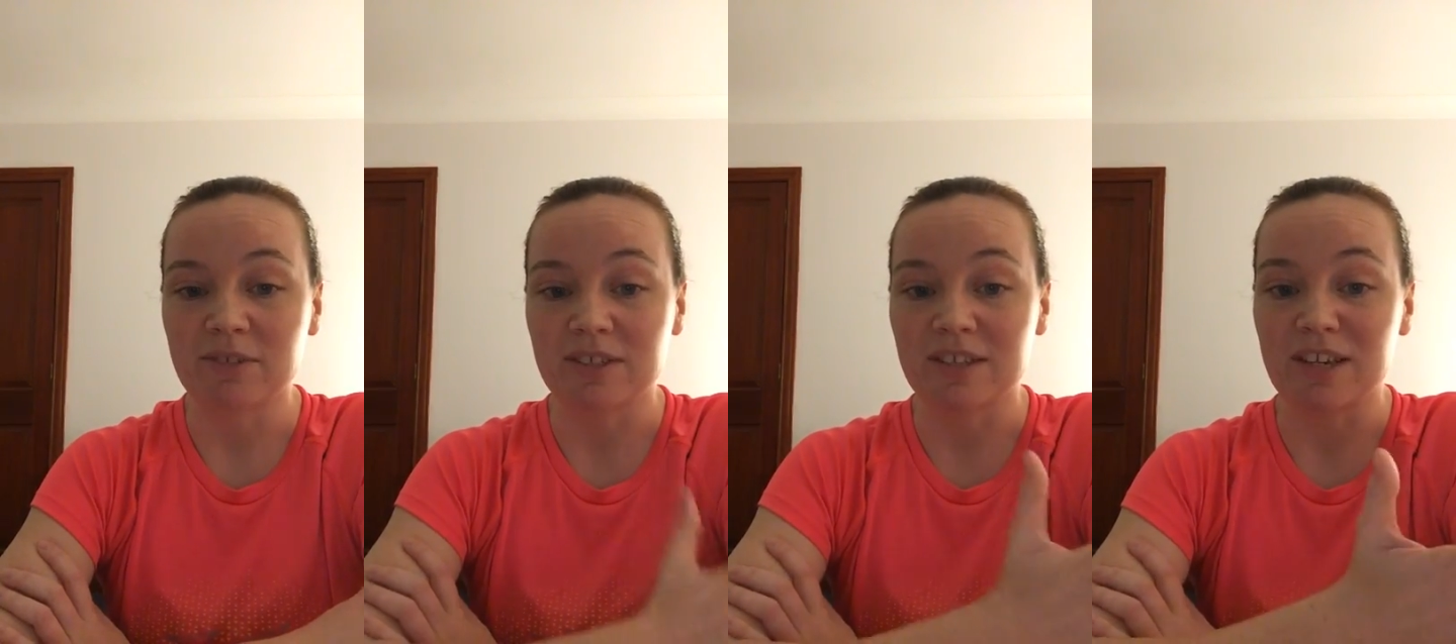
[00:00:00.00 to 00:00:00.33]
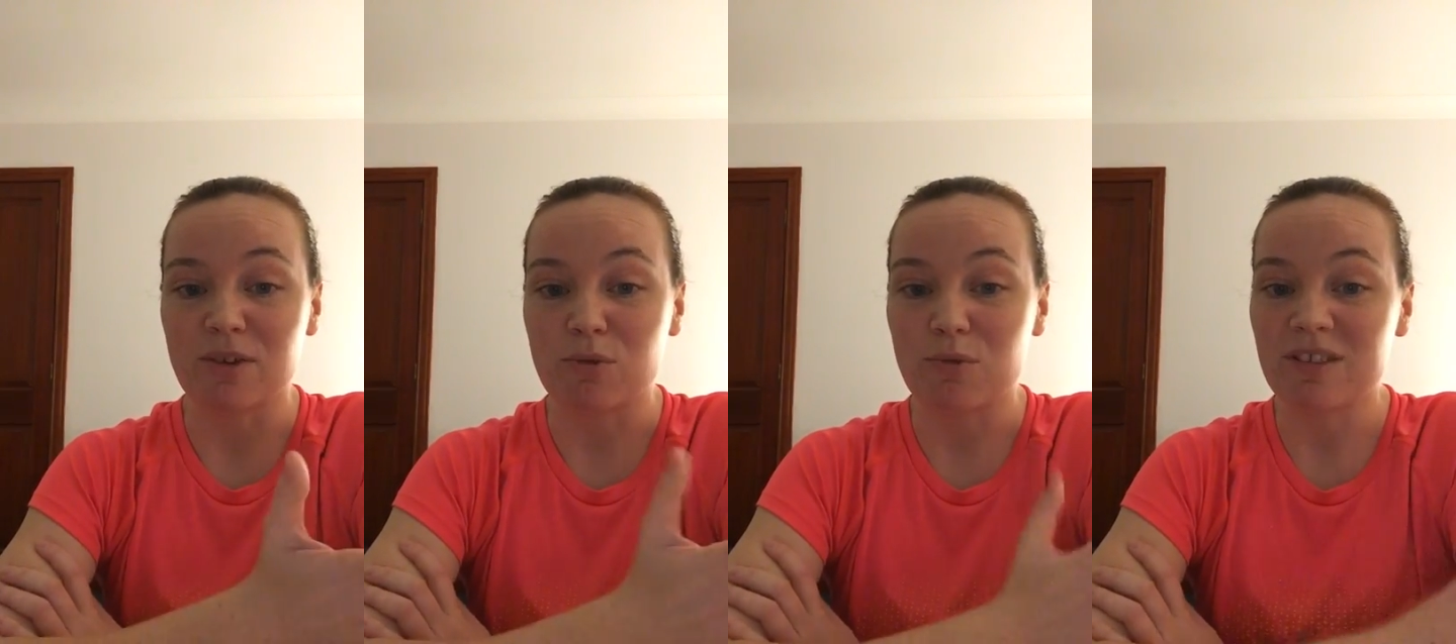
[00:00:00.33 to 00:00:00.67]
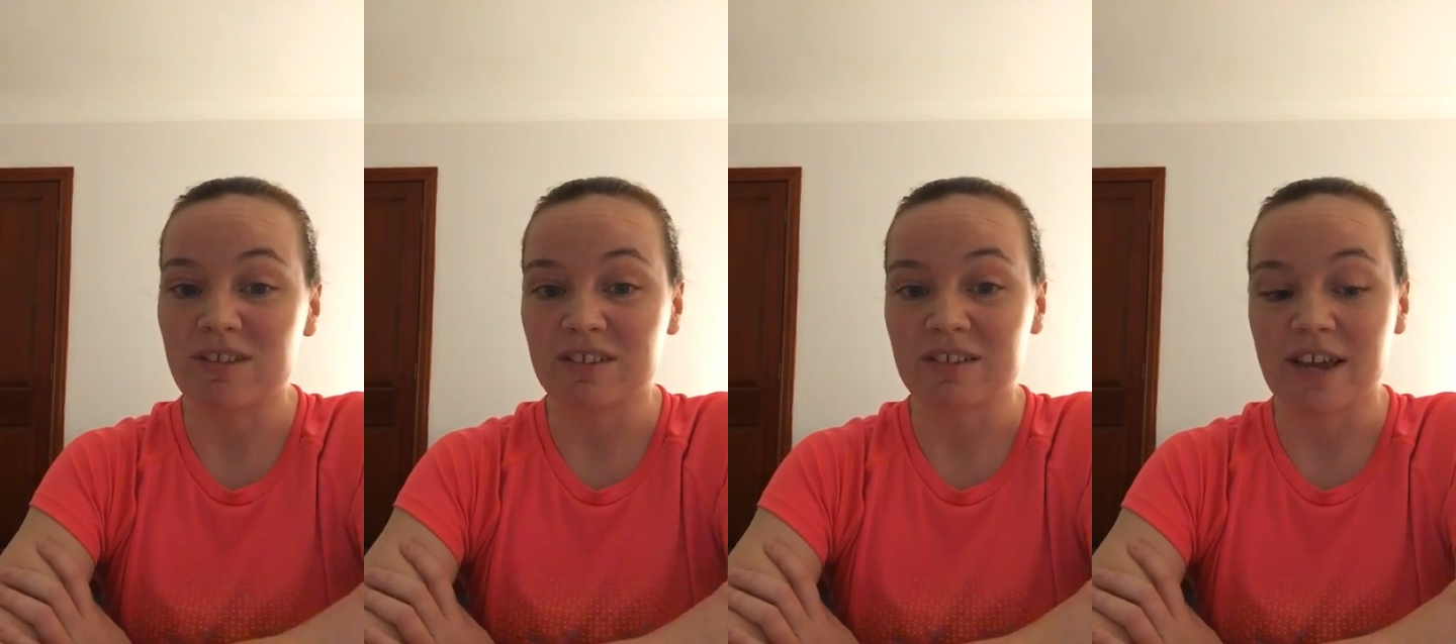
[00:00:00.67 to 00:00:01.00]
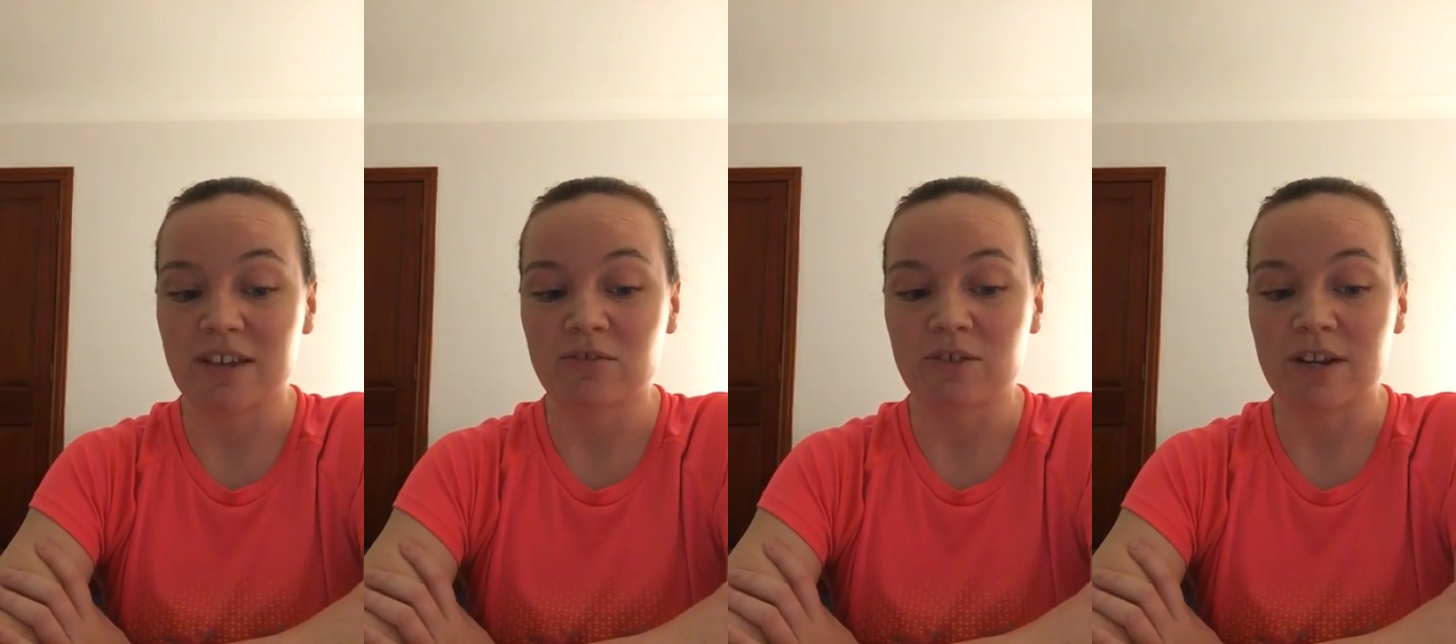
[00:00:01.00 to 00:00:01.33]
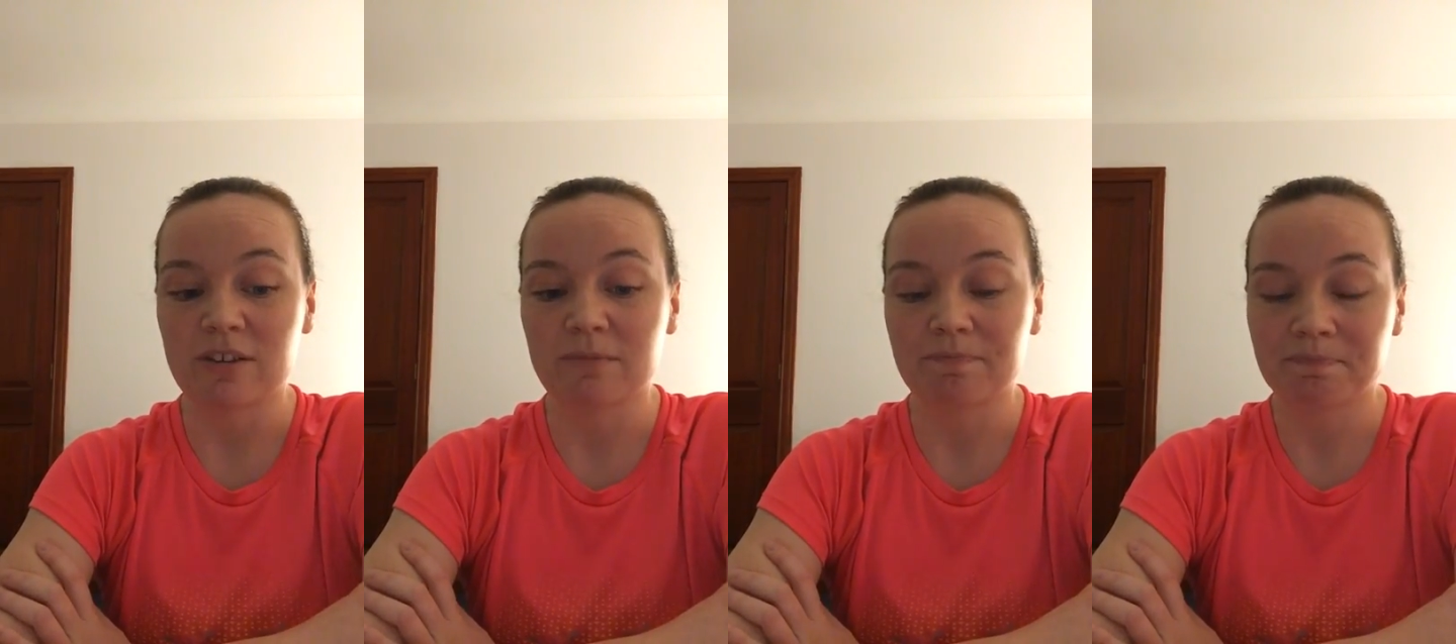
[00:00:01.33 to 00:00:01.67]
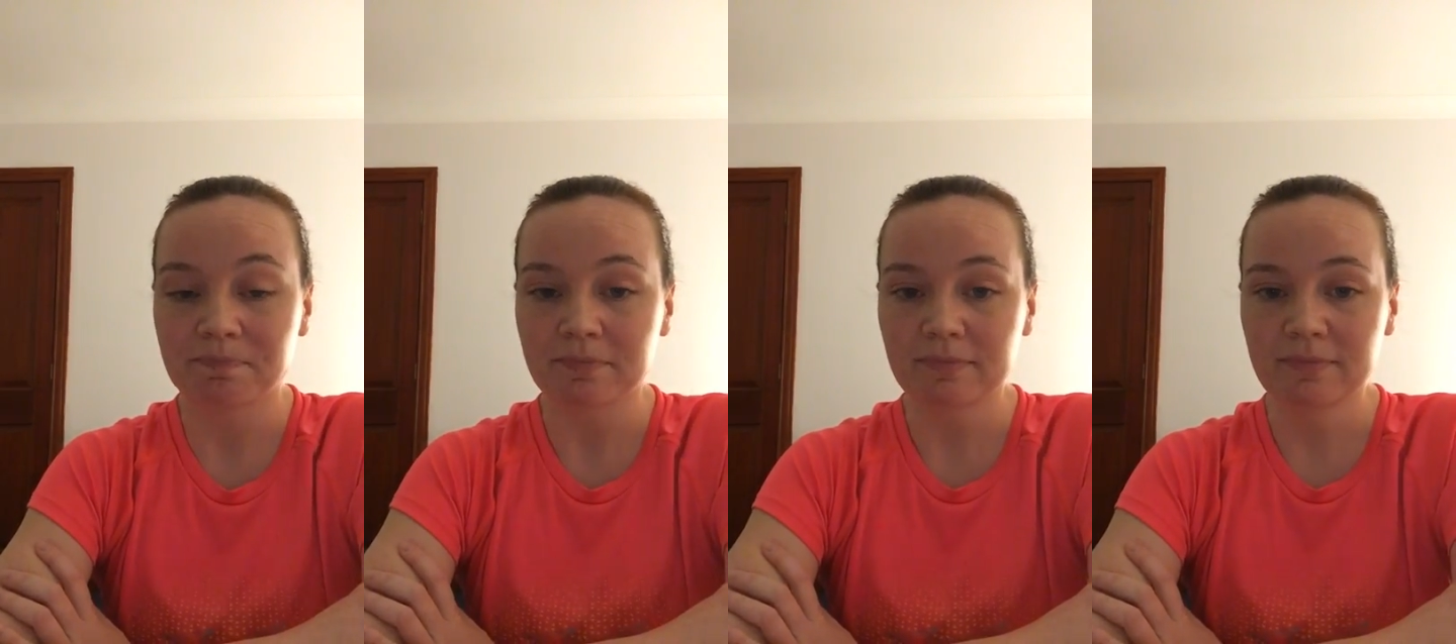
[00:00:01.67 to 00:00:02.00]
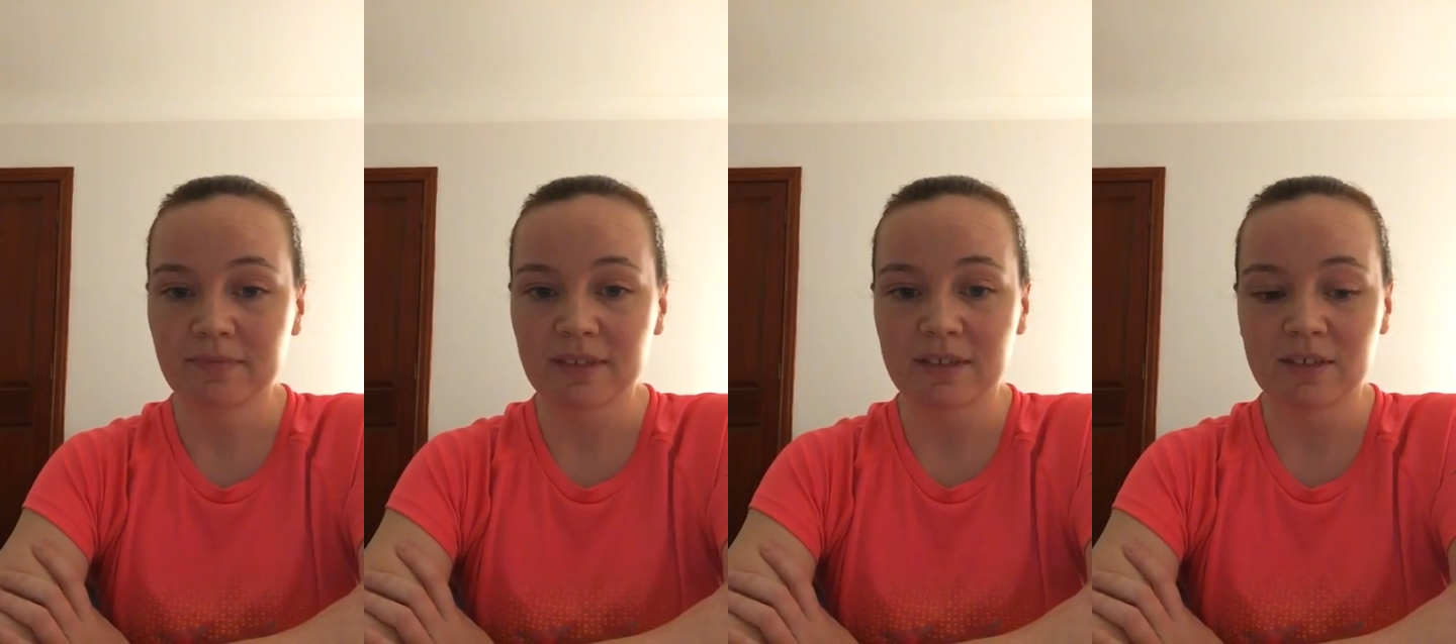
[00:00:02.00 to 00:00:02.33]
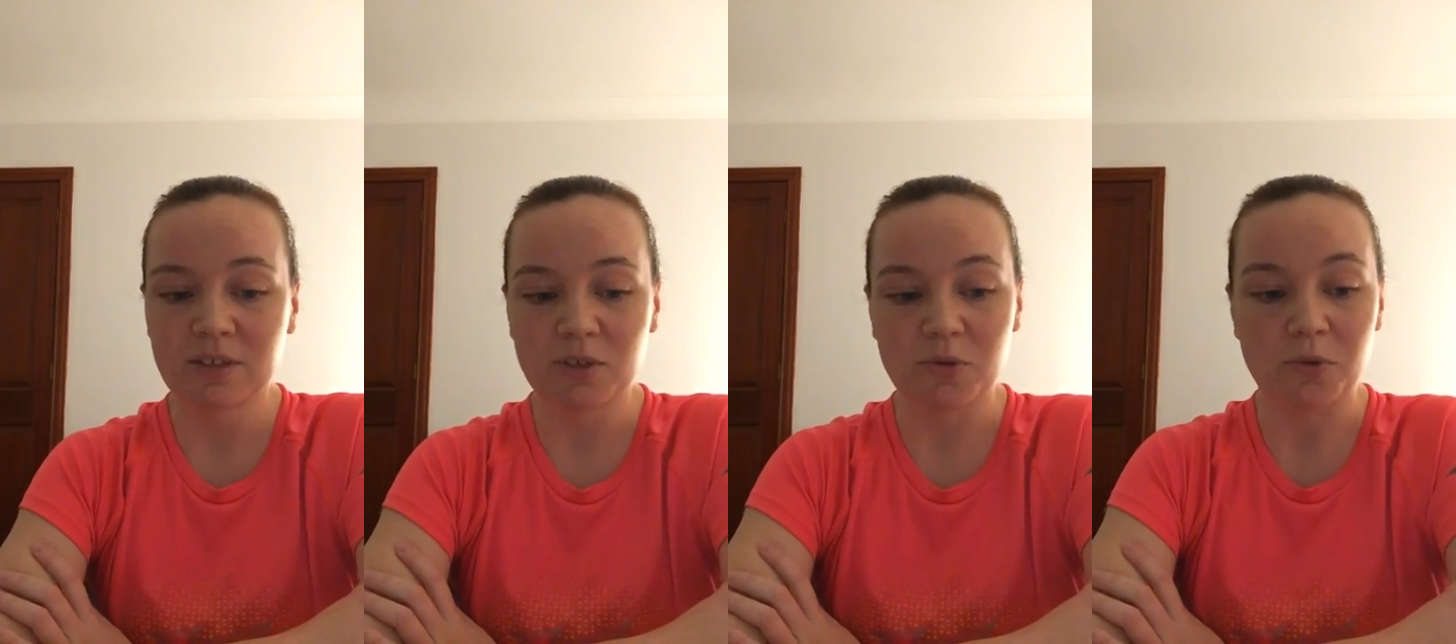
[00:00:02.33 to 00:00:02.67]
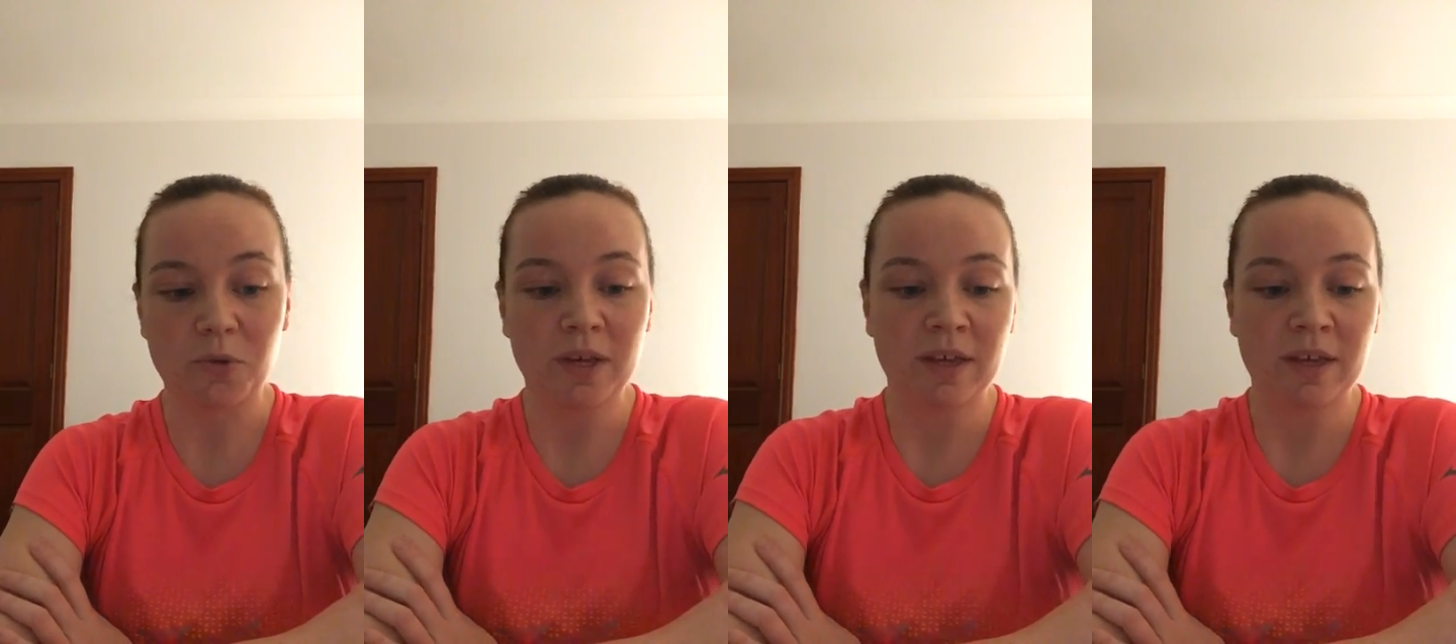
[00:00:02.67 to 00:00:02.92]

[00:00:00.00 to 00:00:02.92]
just like I will with this neck stretch. So